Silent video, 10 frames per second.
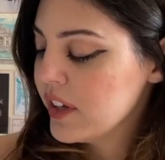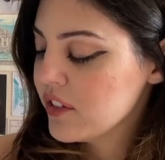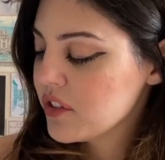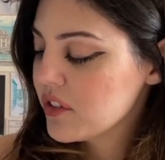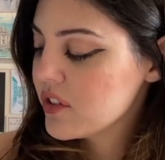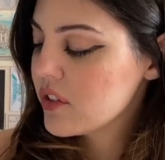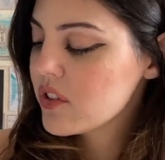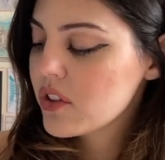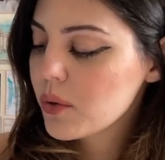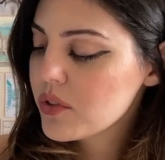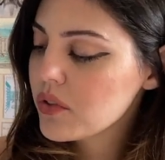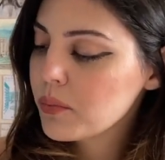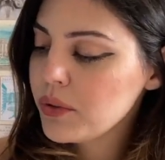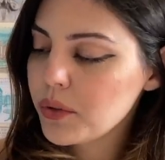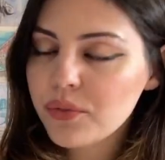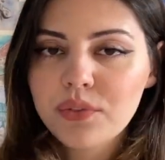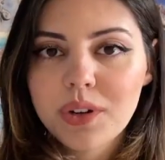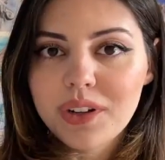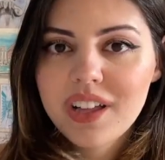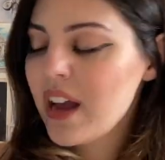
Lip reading: It's just so beautiful,